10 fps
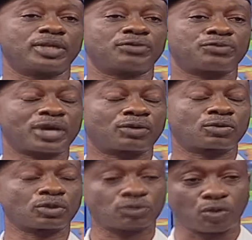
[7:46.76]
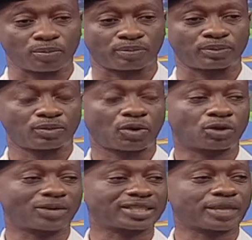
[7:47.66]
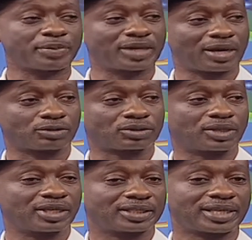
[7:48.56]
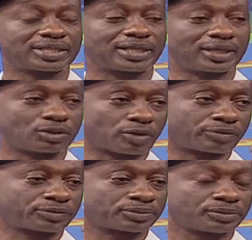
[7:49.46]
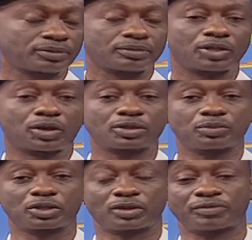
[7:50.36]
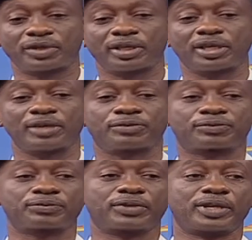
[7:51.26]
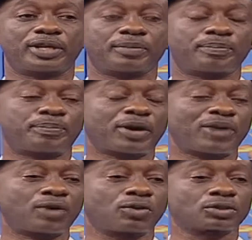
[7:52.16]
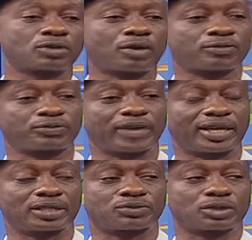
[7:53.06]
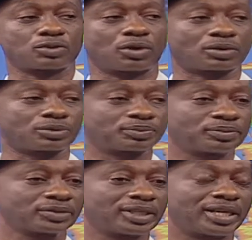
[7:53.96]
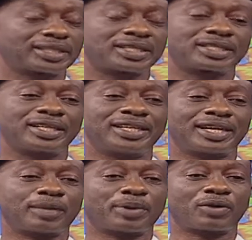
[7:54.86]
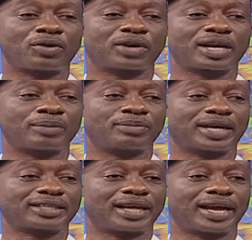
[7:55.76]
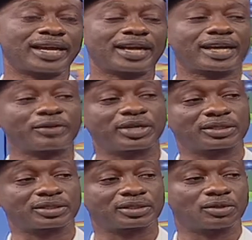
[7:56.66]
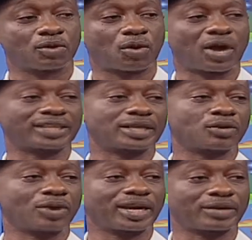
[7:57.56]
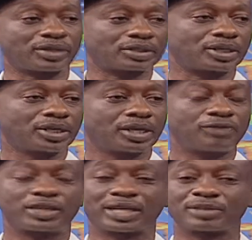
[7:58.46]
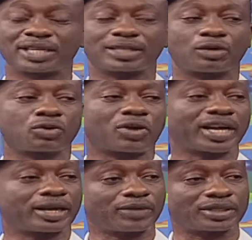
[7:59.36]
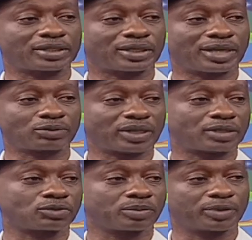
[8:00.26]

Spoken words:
if you are not home or you are stepping out, just turn it off. Because most often if power goes off and is restored, it is either the power will come at a higher current or at a lower current. If it comes at a lower current, that one is no